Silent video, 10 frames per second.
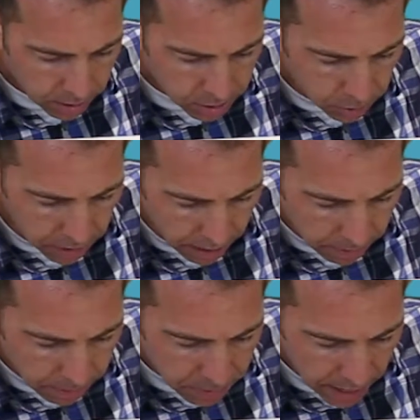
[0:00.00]
So we have
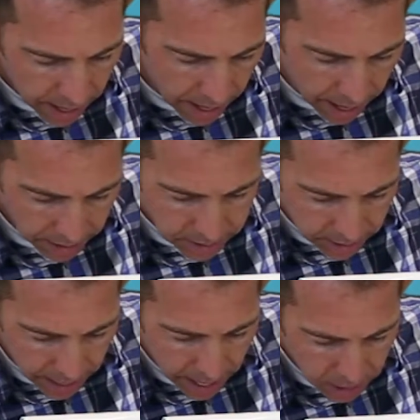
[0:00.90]
x
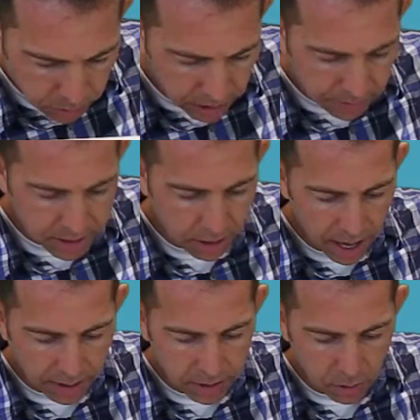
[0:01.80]
and x will give us our
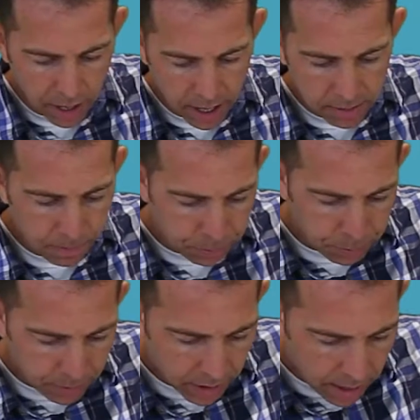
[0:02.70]
x squared,
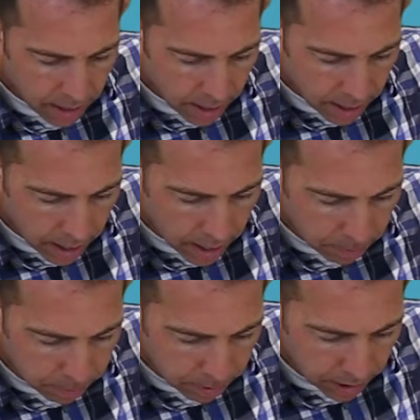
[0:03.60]
a
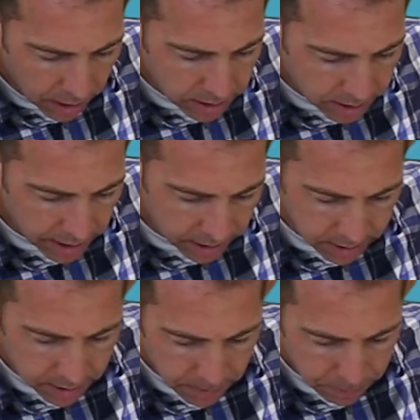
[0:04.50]
plus
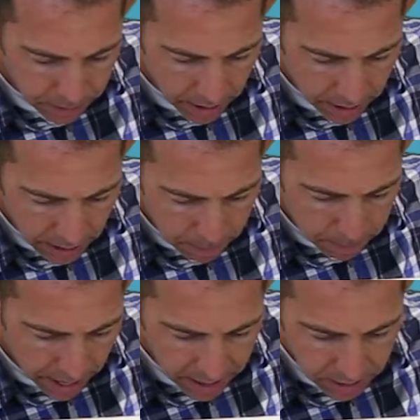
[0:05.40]
6 and a
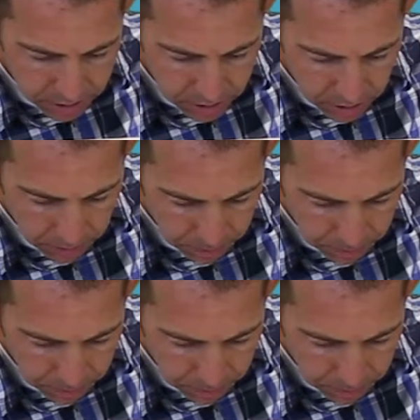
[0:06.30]
minus